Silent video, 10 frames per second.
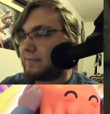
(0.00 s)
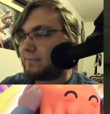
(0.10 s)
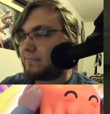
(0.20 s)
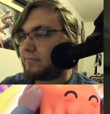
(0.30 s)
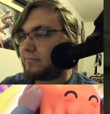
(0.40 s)

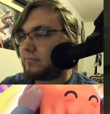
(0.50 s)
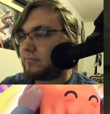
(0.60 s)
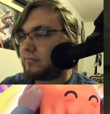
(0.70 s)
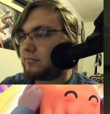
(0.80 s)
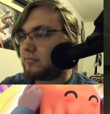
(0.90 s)

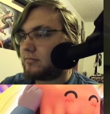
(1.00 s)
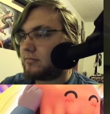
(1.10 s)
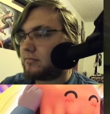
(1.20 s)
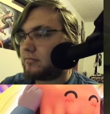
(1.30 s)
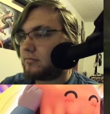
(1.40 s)

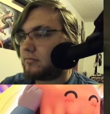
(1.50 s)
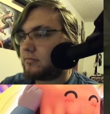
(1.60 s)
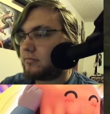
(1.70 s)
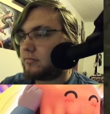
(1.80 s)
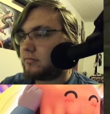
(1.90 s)

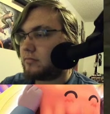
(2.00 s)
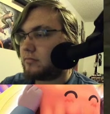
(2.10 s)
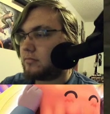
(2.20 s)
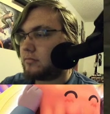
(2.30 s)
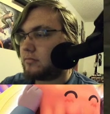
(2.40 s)

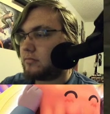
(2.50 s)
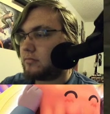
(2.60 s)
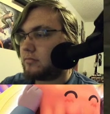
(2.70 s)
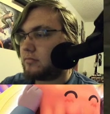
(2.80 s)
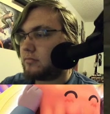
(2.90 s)

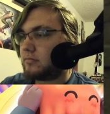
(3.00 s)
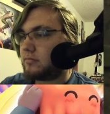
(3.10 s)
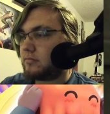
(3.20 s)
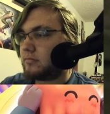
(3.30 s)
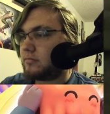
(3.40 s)

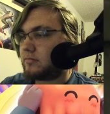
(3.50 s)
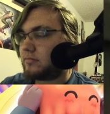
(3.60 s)
(silence)